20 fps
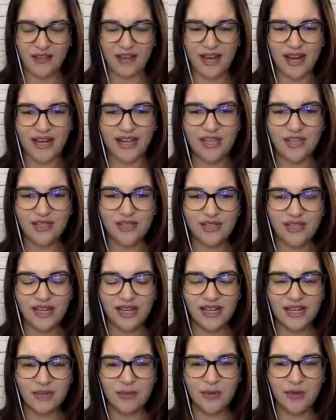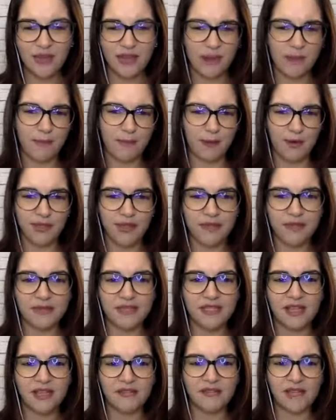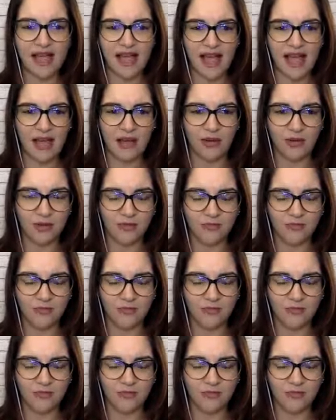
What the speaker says: not interested anymore. They burn themselves out.